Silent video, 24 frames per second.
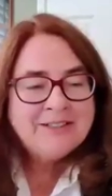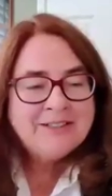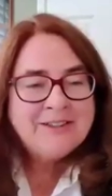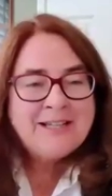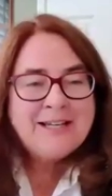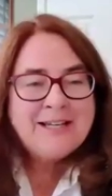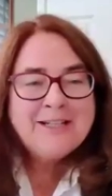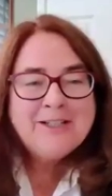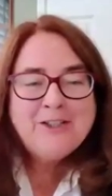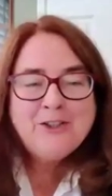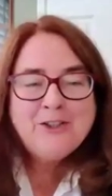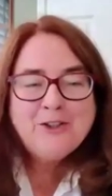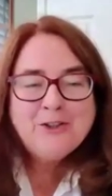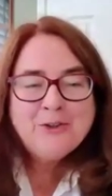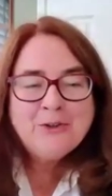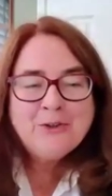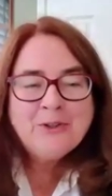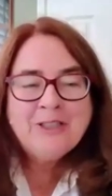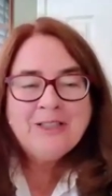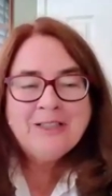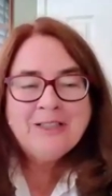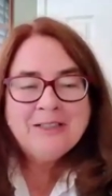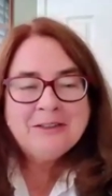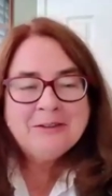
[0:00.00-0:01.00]
it. Thank you.
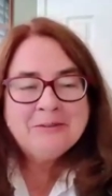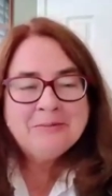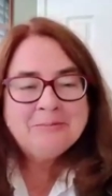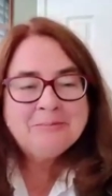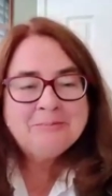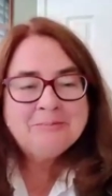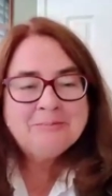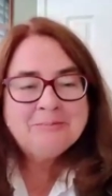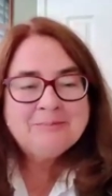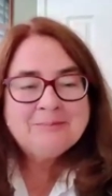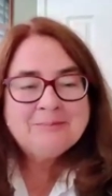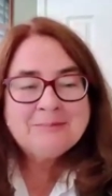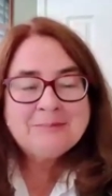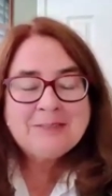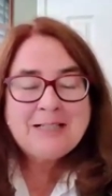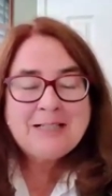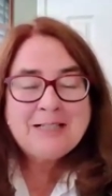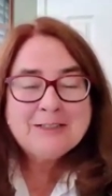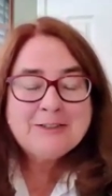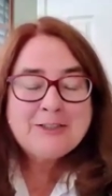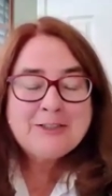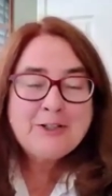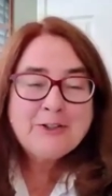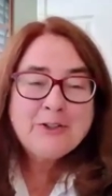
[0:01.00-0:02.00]

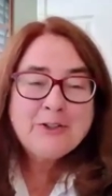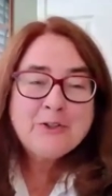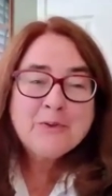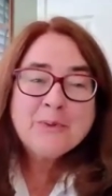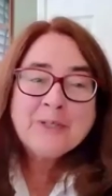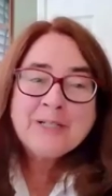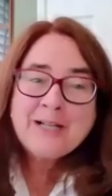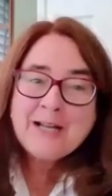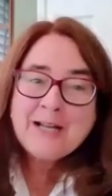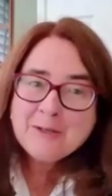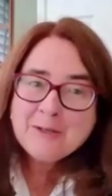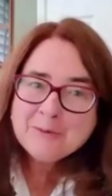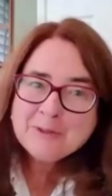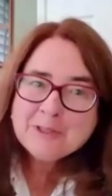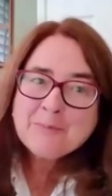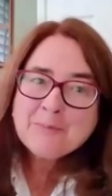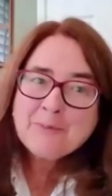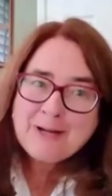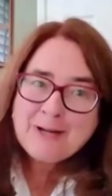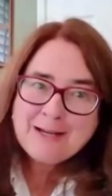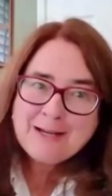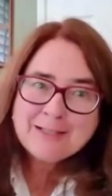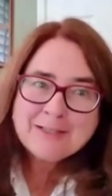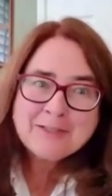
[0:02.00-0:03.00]
I'll tell you, when I was
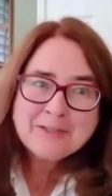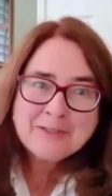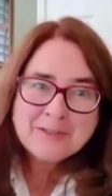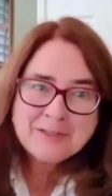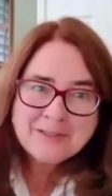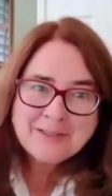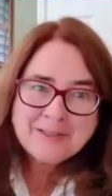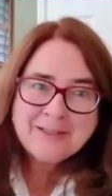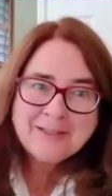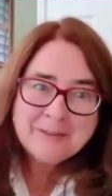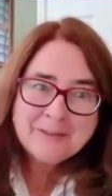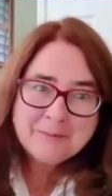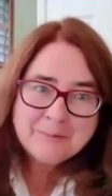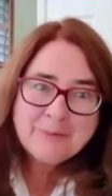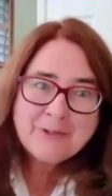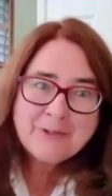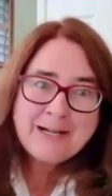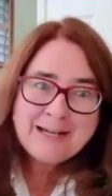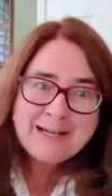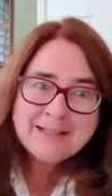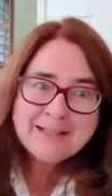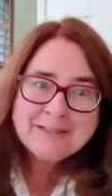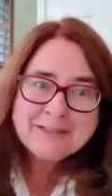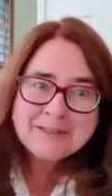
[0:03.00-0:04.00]
in
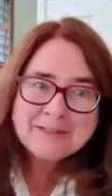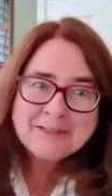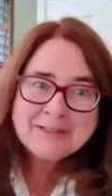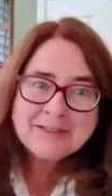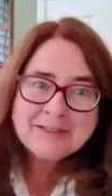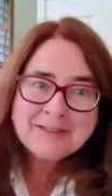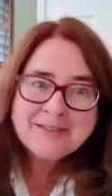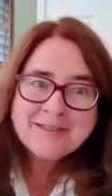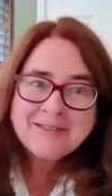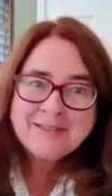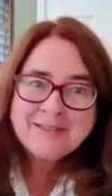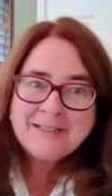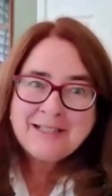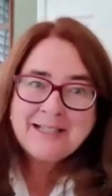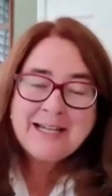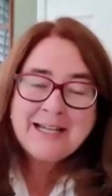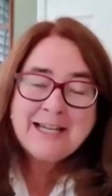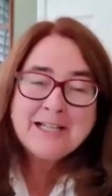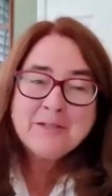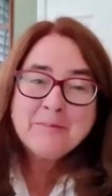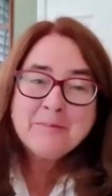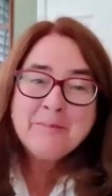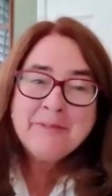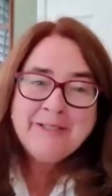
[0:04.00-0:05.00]
practice
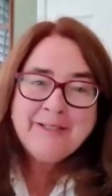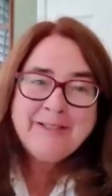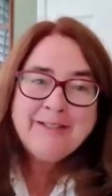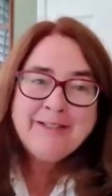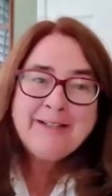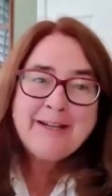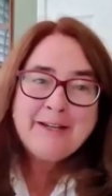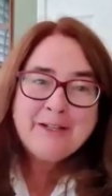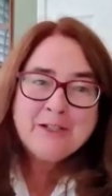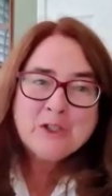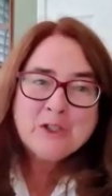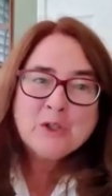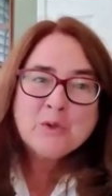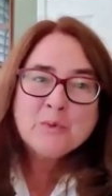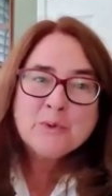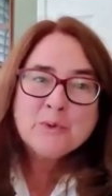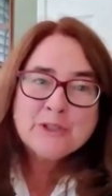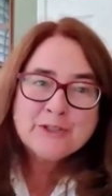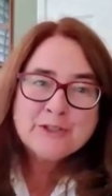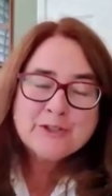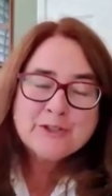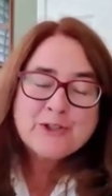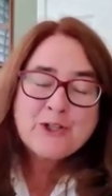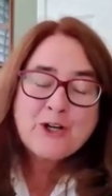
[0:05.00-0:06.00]
and a
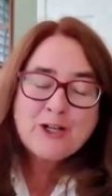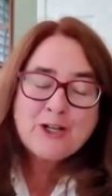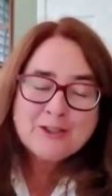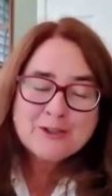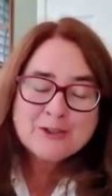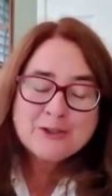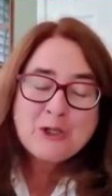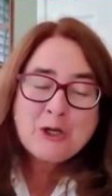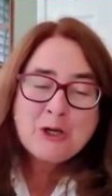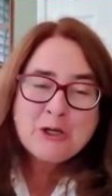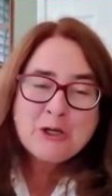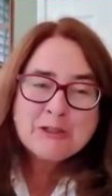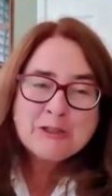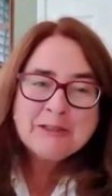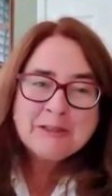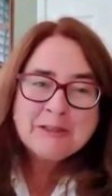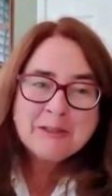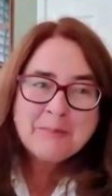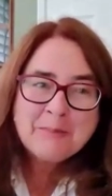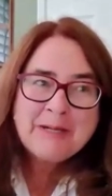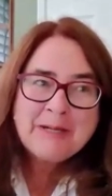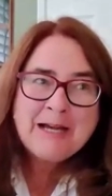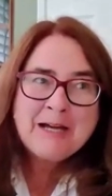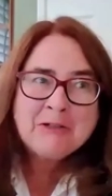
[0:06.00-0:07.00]
mediator starts talking
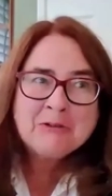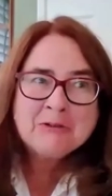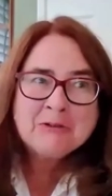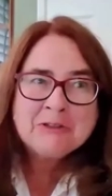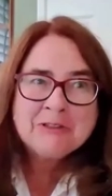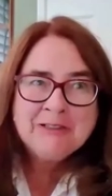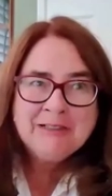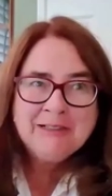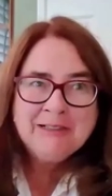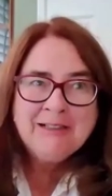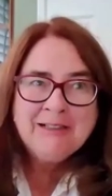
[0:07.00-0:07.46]
about